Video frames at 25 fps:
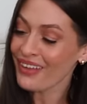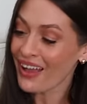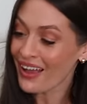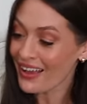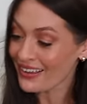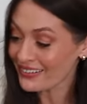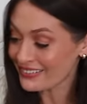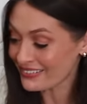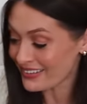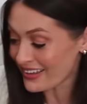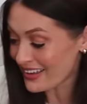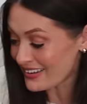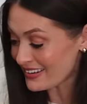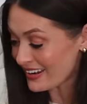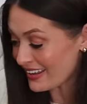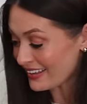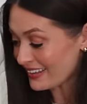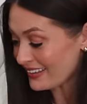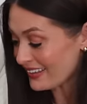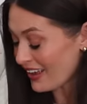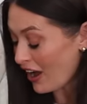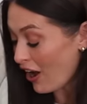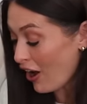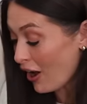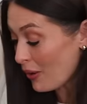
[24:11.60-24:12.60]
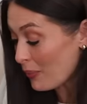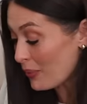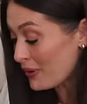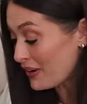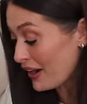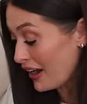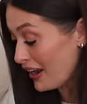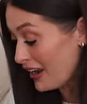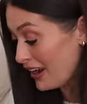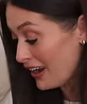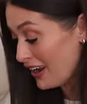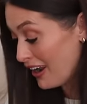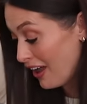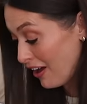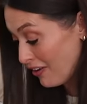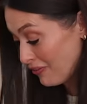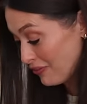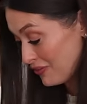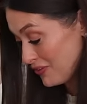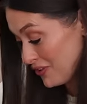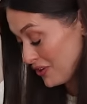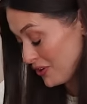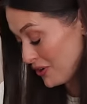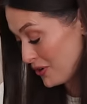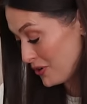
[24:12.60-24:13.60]
I said I would
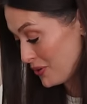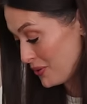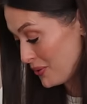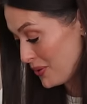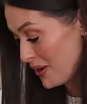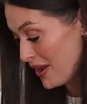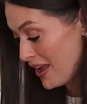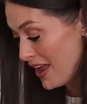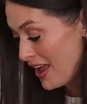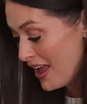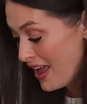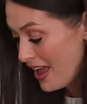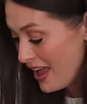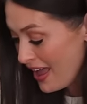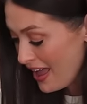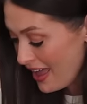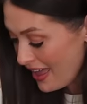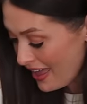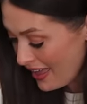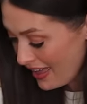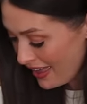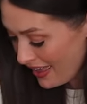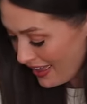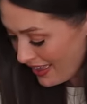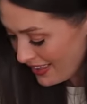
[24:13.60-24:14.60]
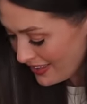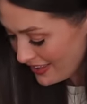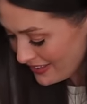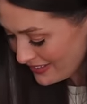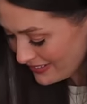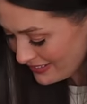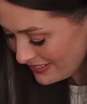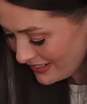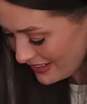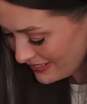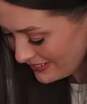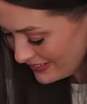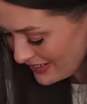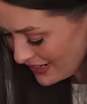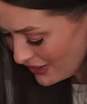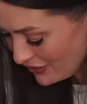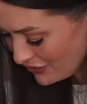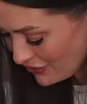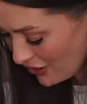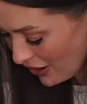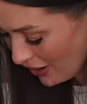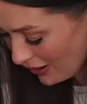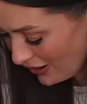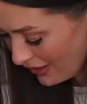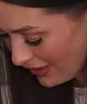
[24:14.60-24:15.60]
love to. It says, Dear
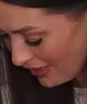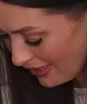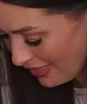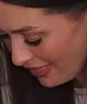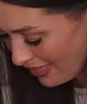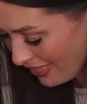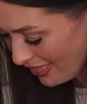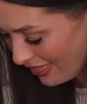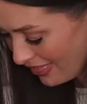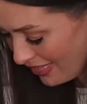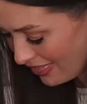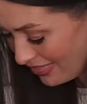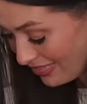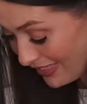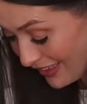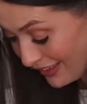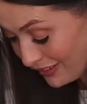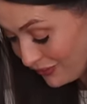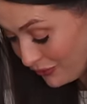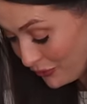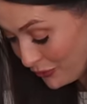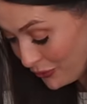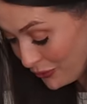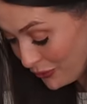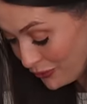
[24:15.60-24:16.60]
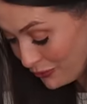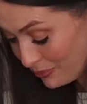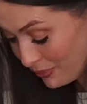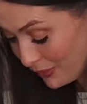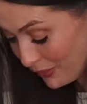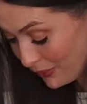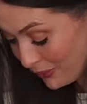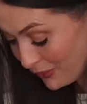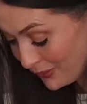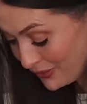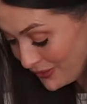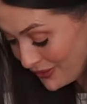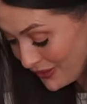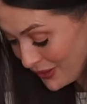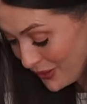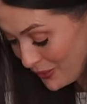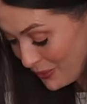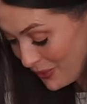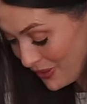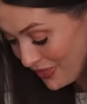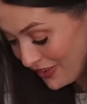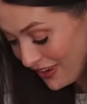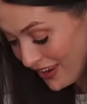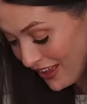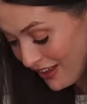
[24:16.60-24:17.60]
Charlotte, thanks for all your support.
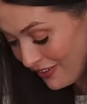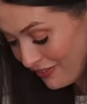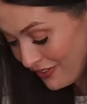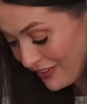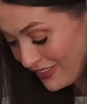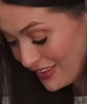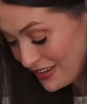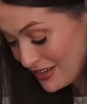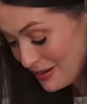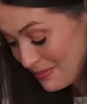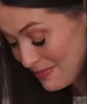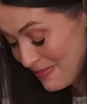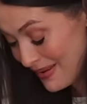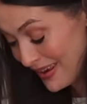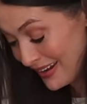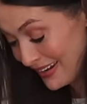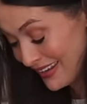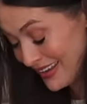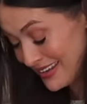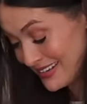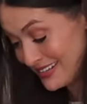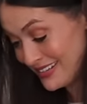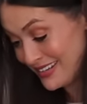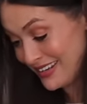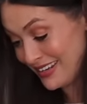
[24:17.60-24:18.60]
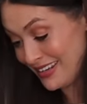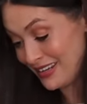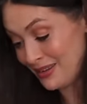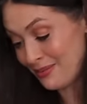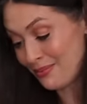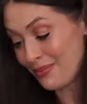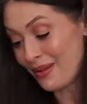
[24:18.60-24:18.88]
With love, the Demelia team.